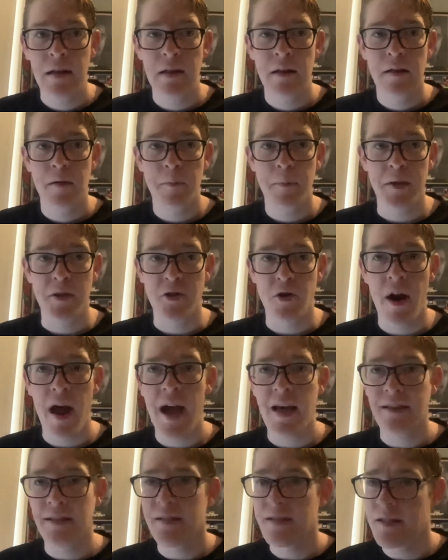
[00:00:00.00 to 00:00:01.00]
be
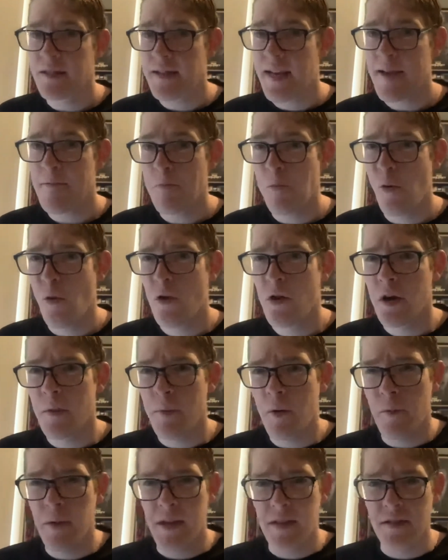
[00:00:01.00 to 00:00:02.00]
dragged into deep water,
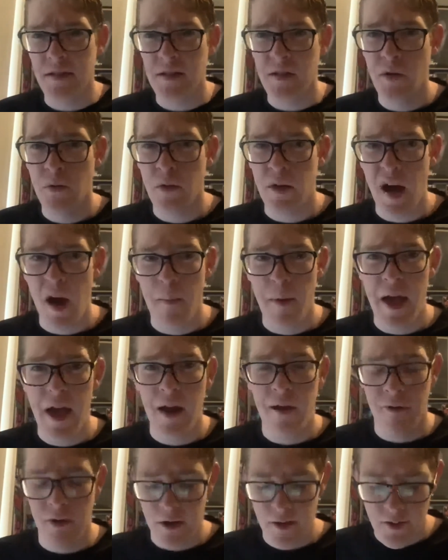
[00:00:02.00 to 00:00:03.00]
but we can still come
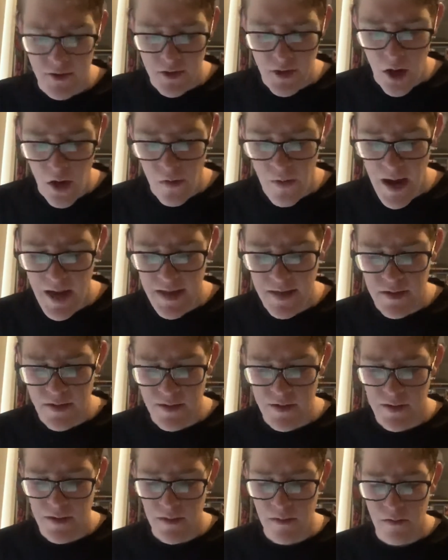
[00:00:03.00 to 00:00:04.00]
out of it. So that
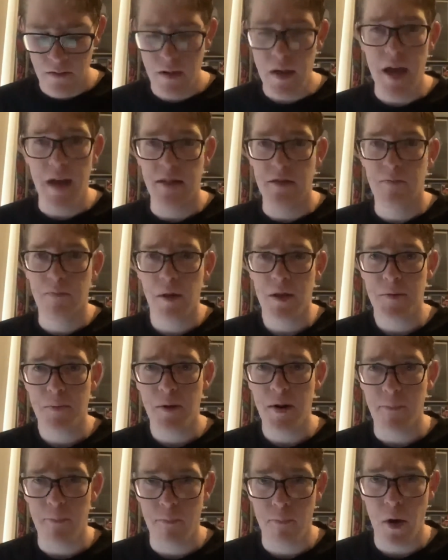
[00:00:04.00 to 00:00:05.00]
is, it's
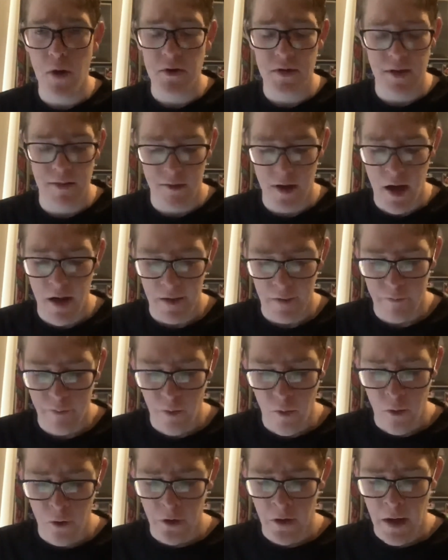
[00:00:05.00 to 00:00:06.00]
pretty positive going
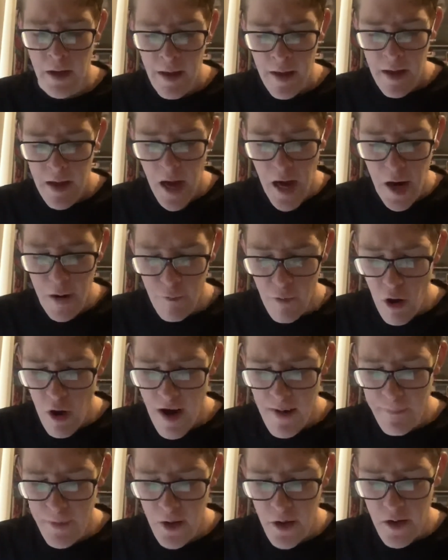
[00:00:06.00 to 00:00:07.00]
forward.
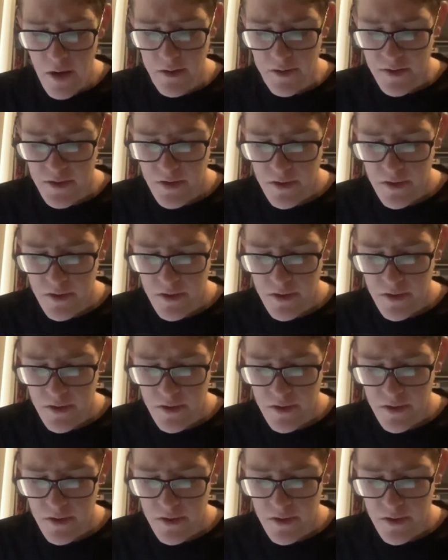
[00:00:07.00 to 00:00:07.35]
Ryan Burns,